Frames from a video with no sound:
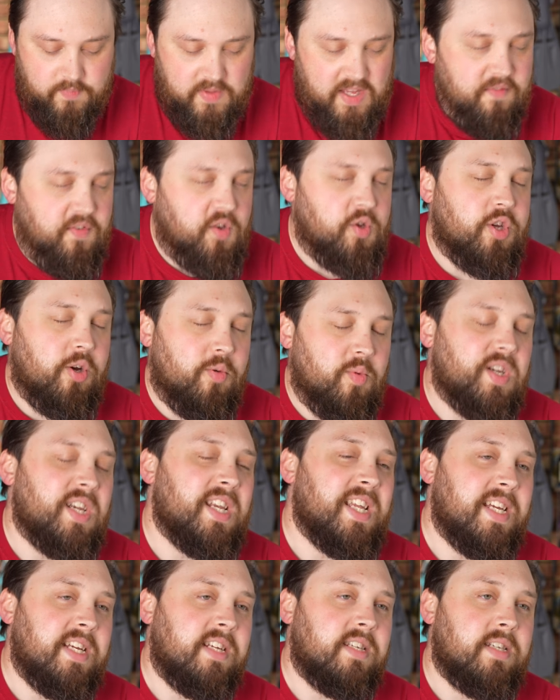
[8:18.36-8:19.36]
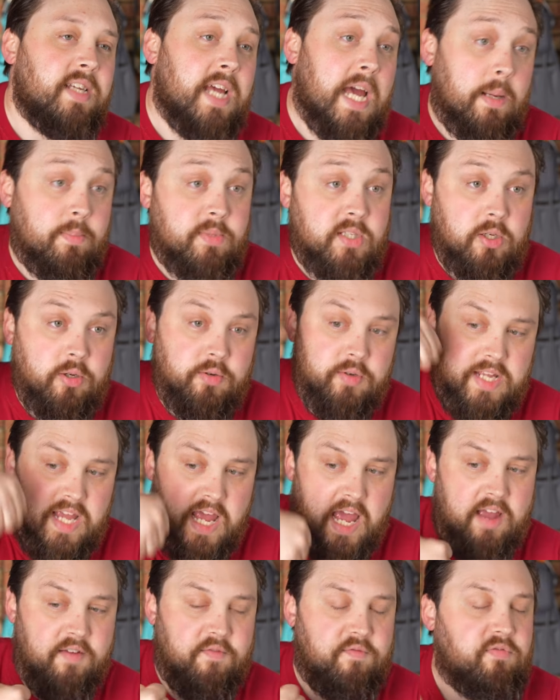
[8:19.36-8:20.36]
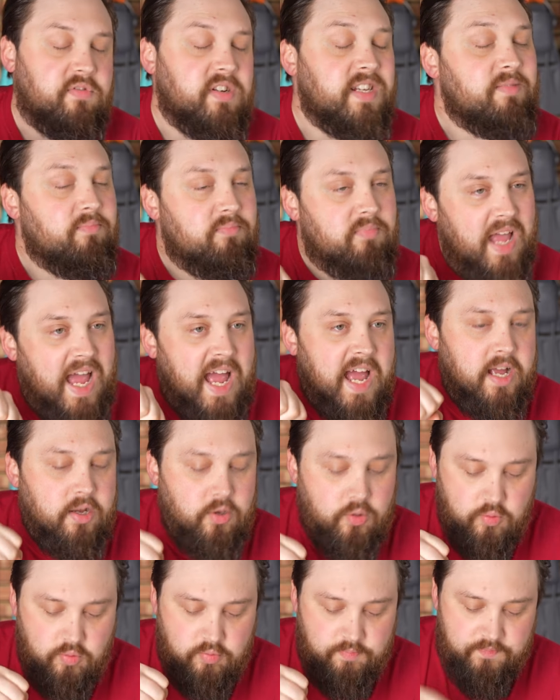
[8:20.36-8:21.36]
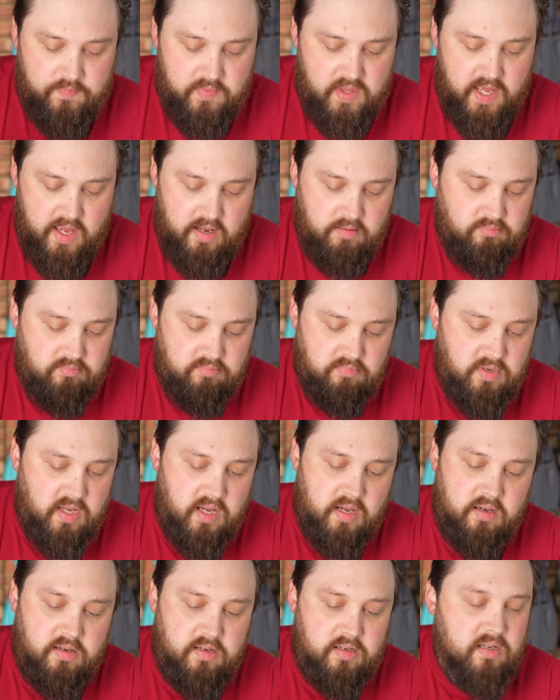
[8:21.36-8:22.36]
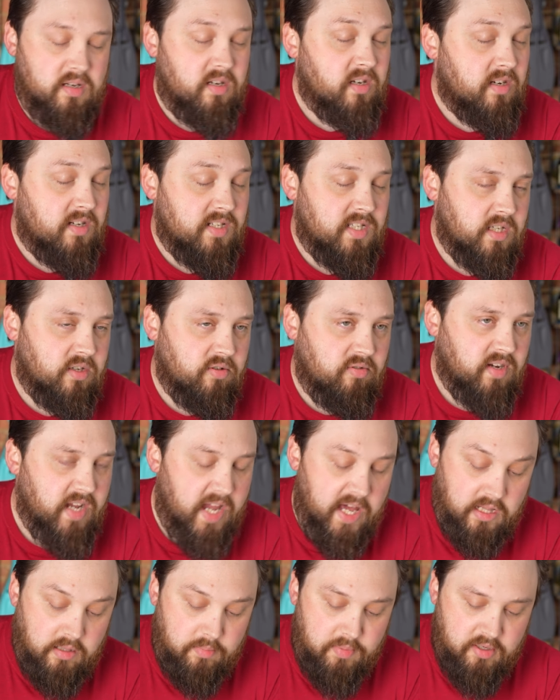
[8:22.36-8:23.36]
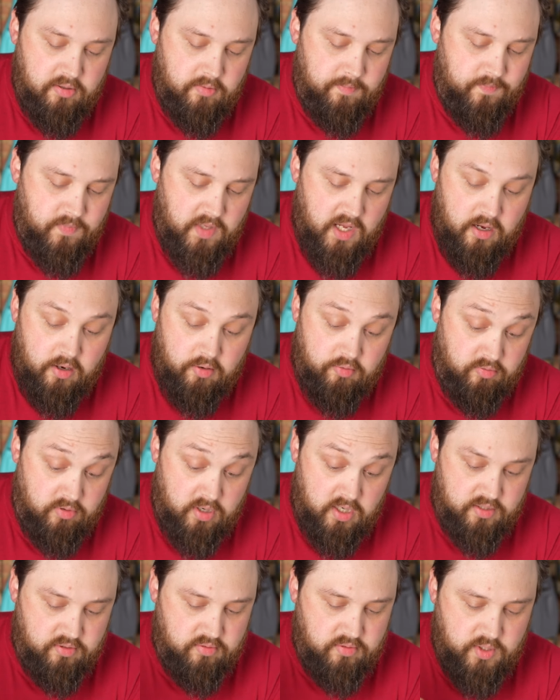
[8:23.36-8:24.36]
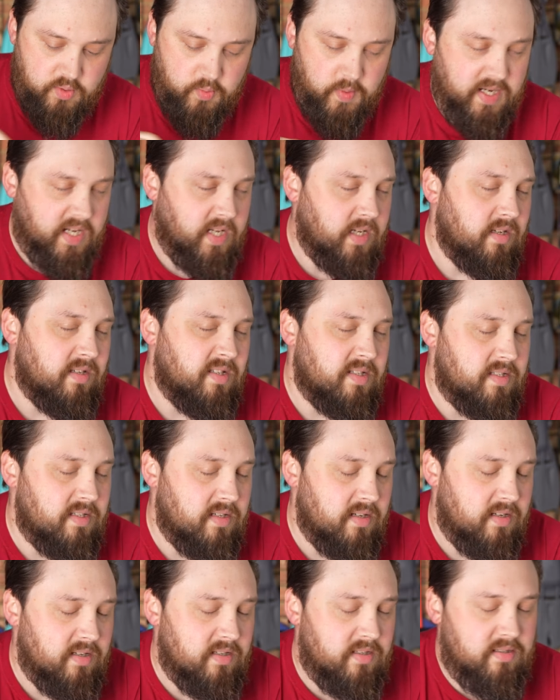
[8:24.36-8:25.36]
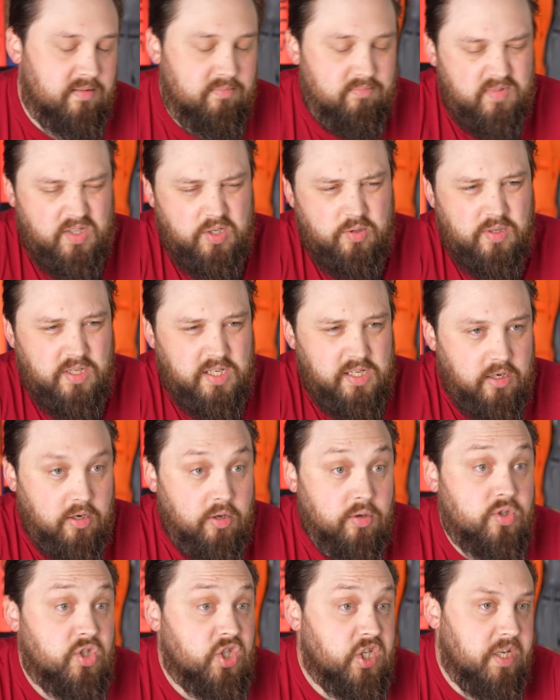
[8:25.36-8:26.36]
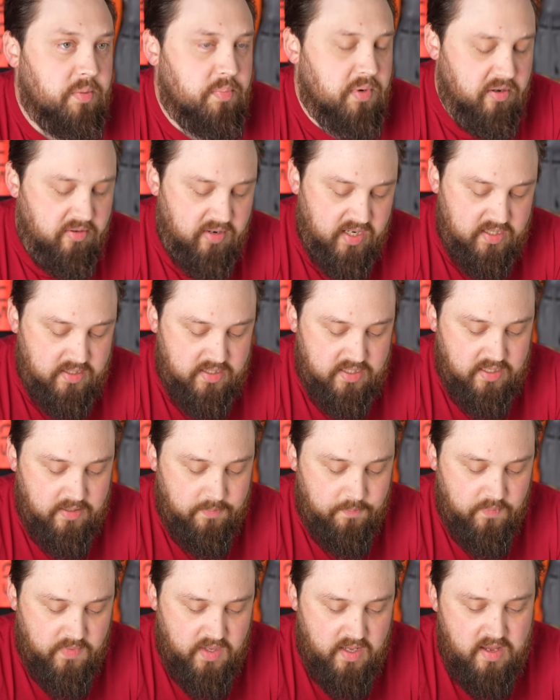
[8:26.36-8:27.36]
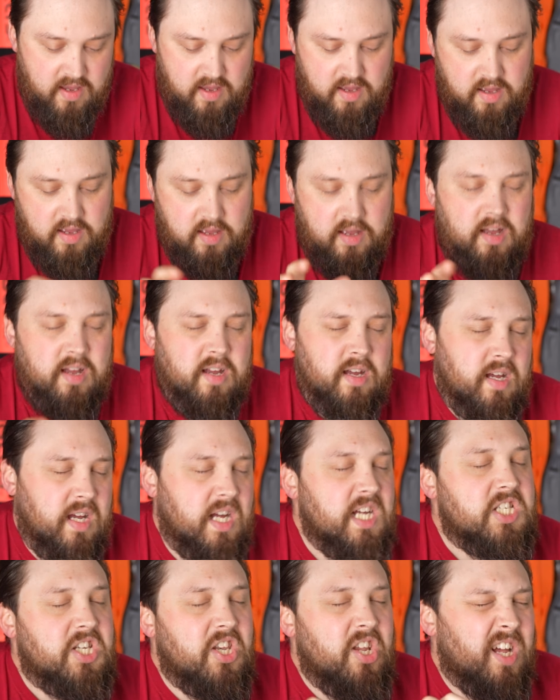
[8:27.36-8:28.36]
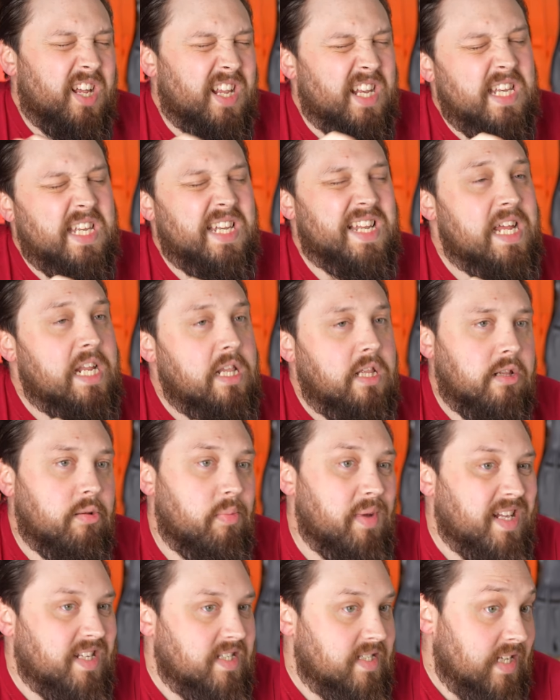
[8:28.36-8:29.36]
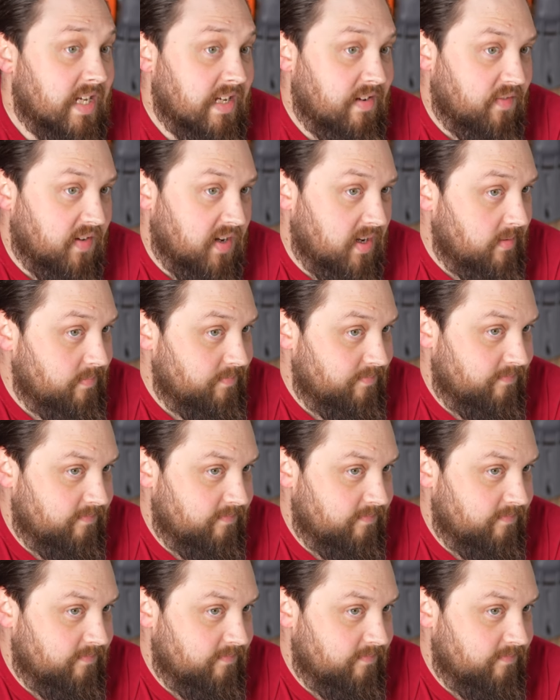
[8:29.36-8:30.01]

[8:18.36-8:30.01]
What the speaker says: if you don't need absolutely every angle, then yeah, a 90 degree elbow or 120 is usually a lot cheaper and a little bit safer.